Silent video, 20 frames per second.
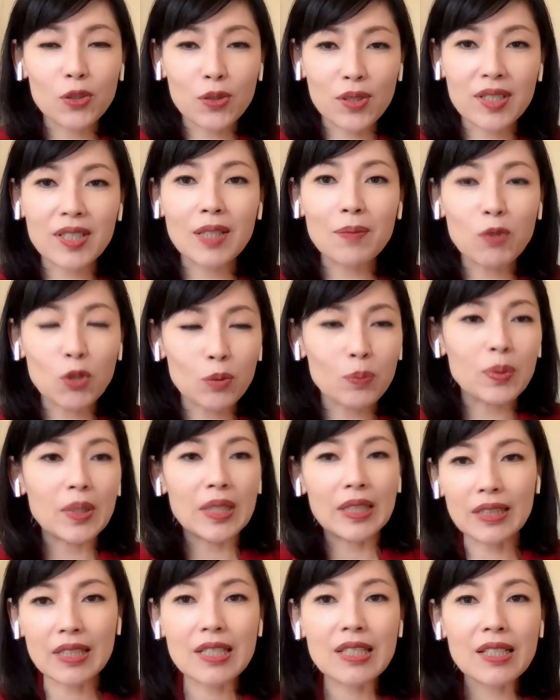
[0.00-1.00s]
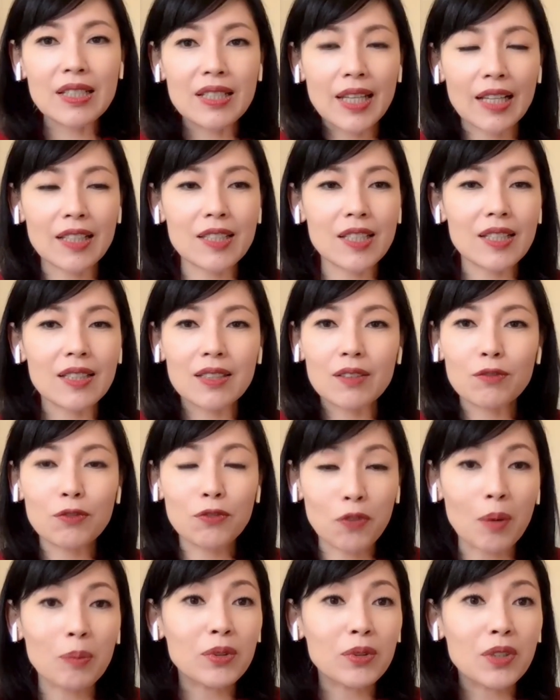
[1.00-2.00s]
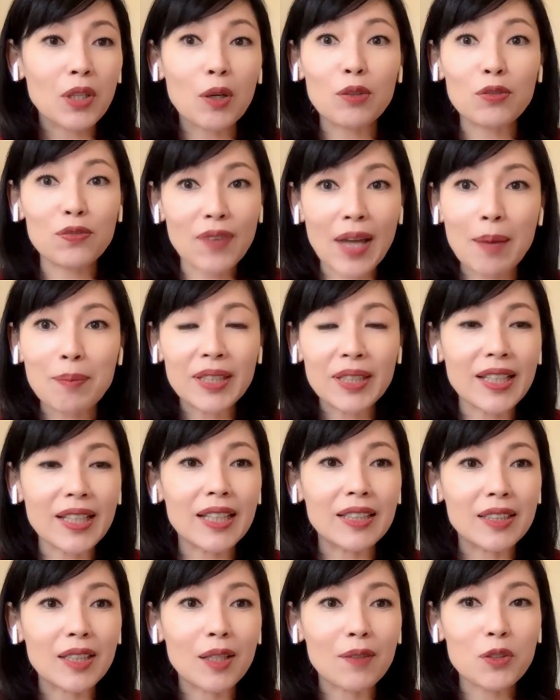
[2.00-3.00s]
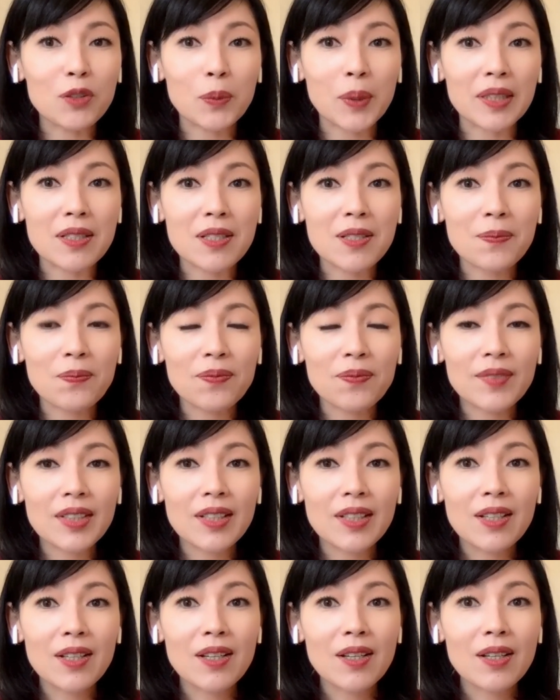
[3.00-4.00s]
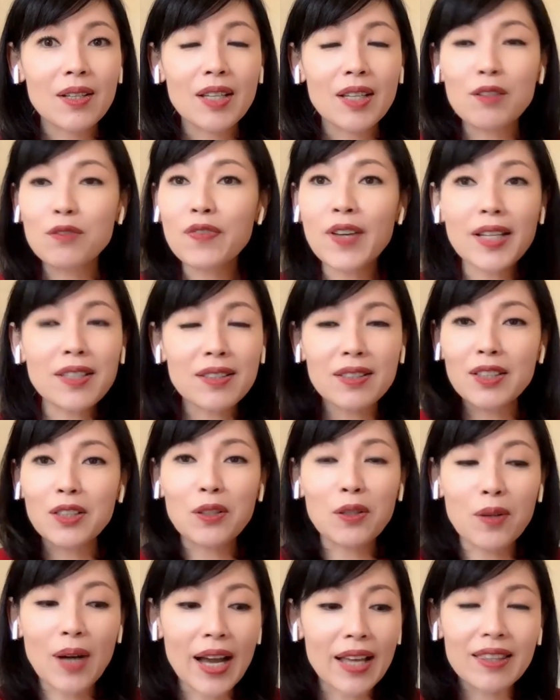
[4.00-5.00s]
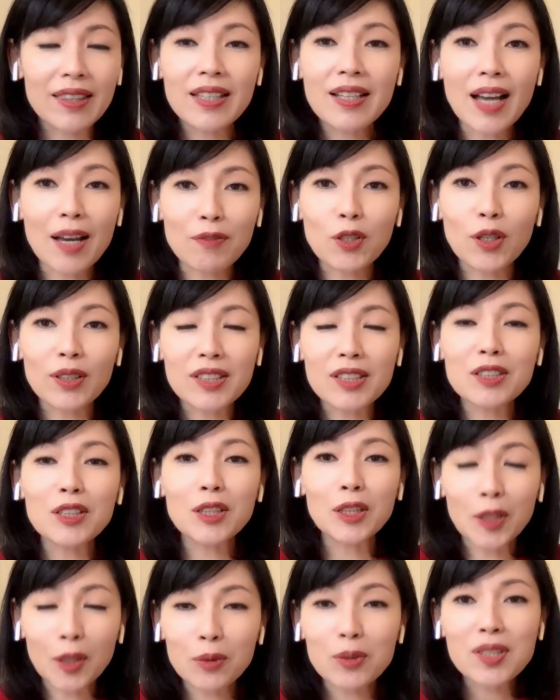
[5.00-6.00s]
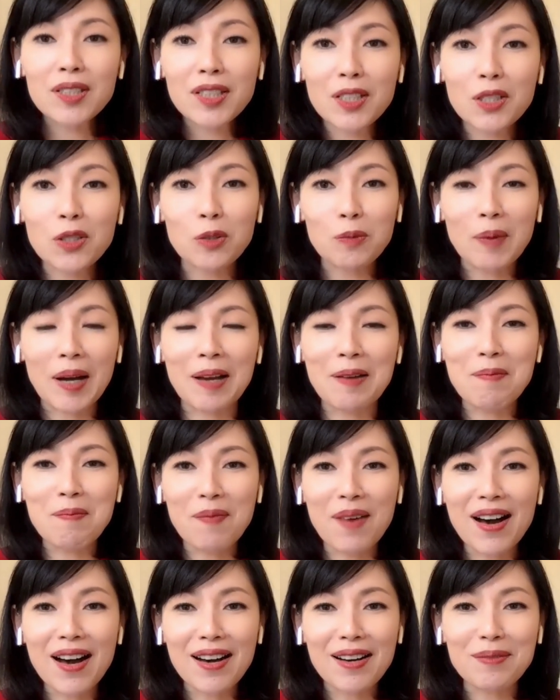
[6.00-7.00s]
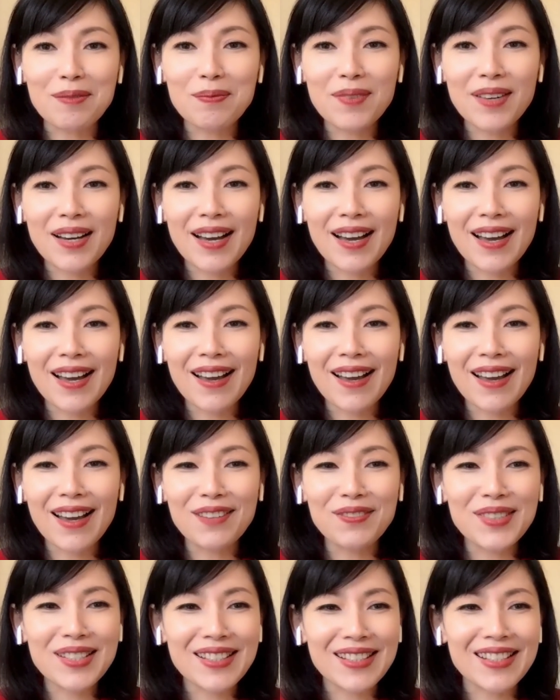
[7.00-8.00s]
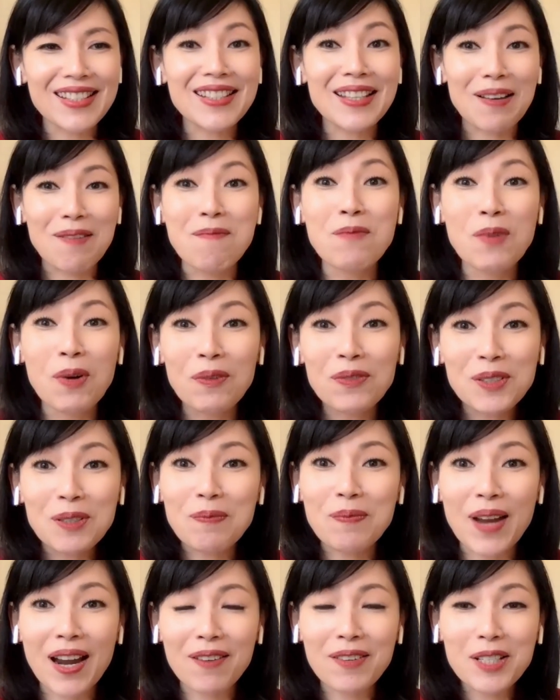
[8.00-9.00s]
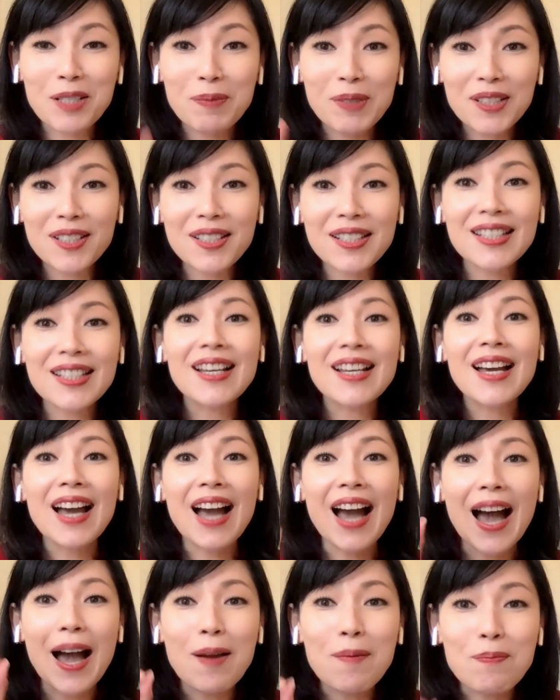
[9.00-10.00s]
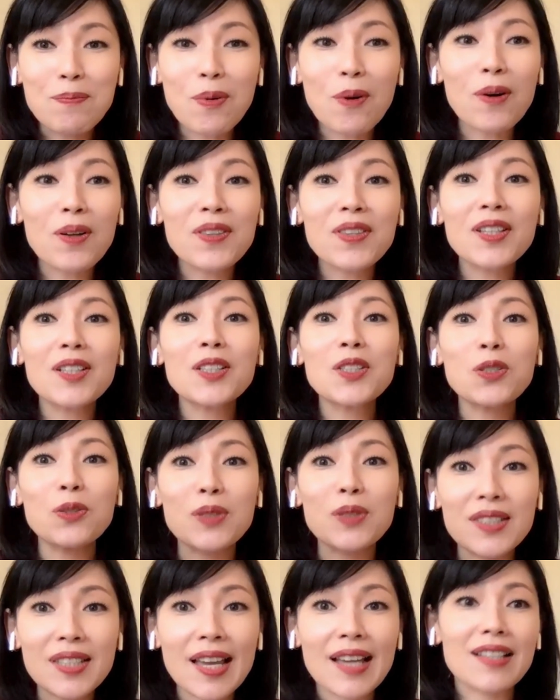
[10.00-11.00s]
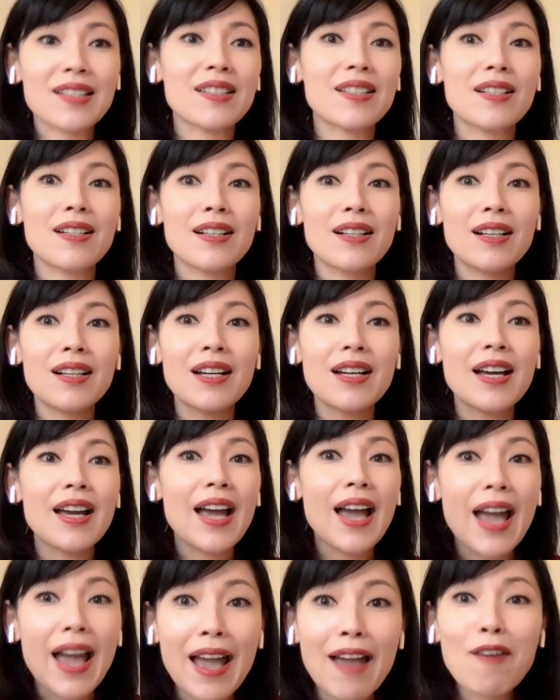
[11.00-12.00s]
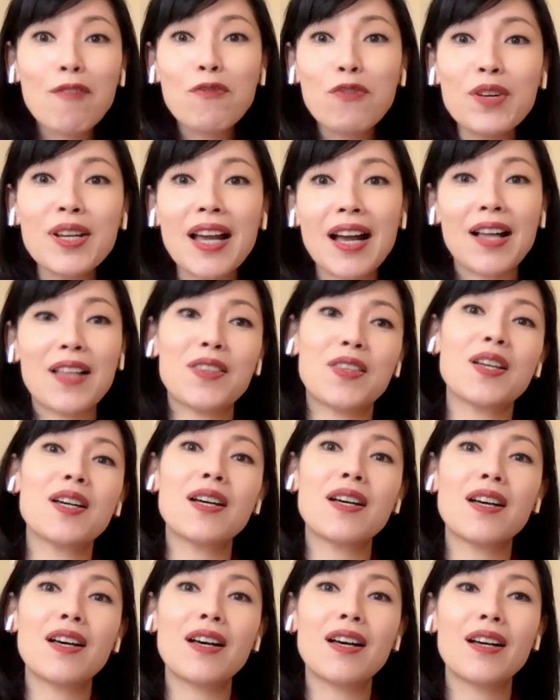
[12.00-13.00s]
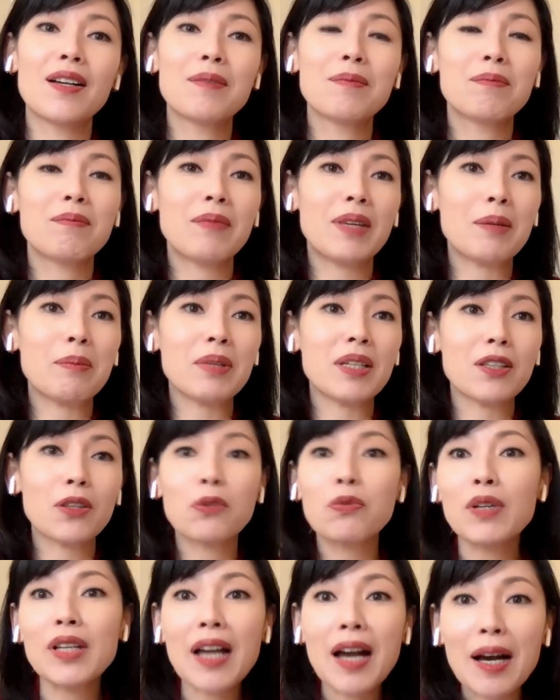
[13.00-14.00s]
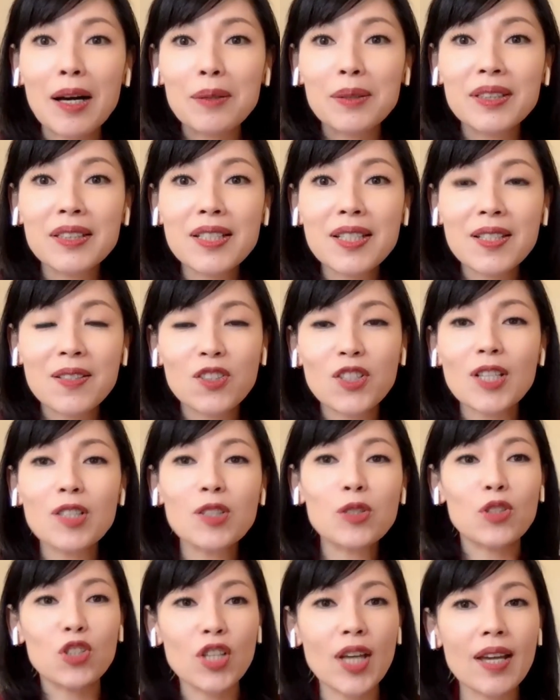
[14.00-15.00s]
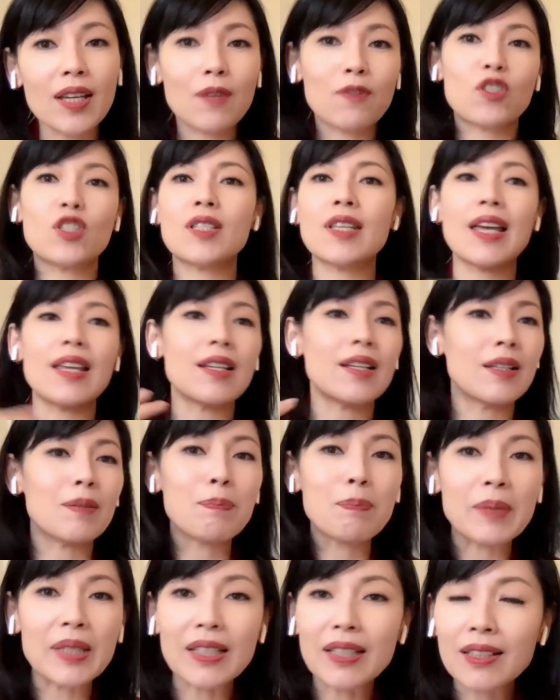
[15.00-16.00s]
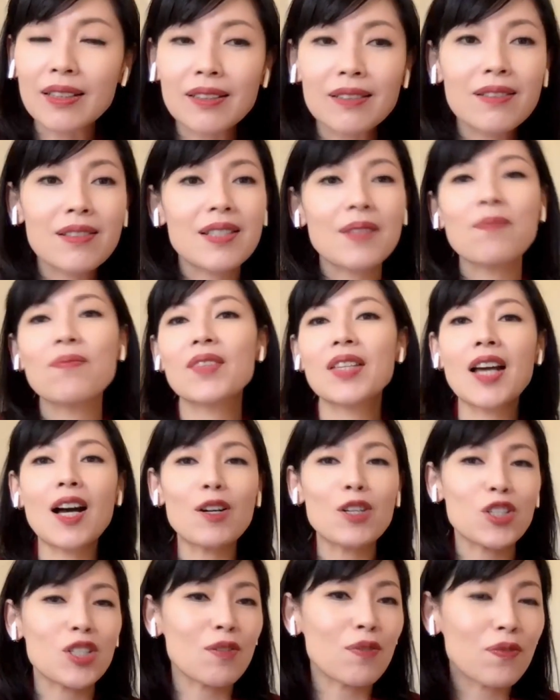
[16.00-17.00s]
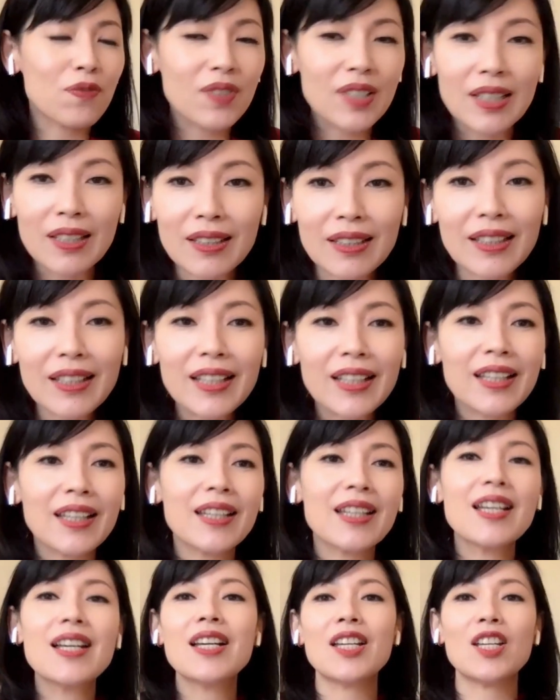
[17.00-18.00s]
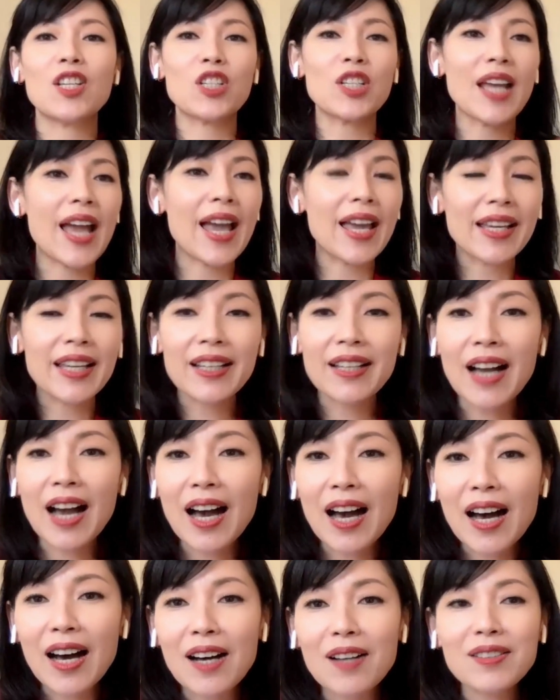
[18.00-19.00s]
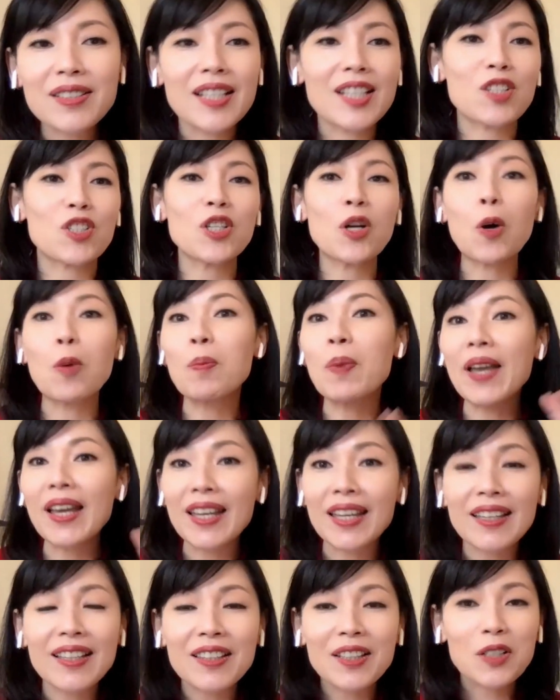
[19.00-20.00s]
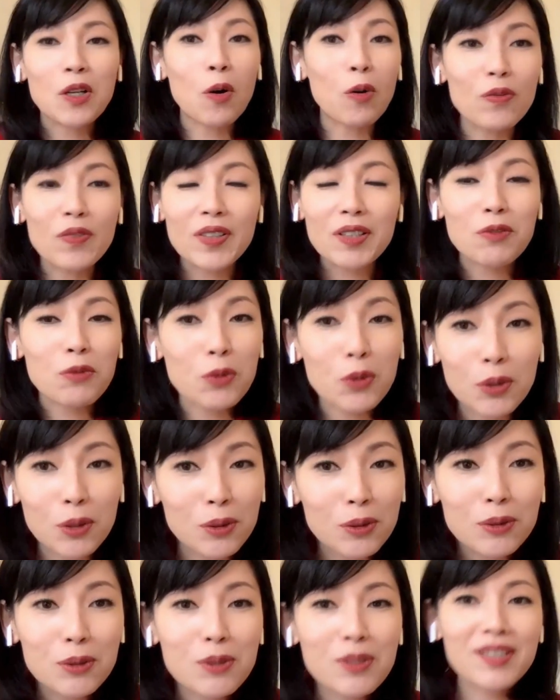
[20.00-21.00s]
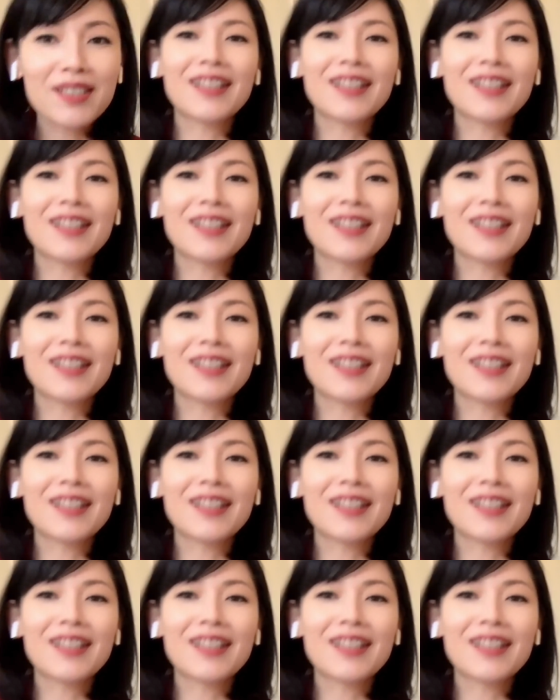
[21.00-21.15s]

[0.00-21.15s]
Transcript: you seem to be disconnected from your family and loved ones. In fact, you know, I think I've gotten closer to my mom ever since I moved to Paris because I bother to text her every other maybe 3 hours just to check if she's had her meals, how is she feeling, is she hanging out, is she obeying the COVID rules.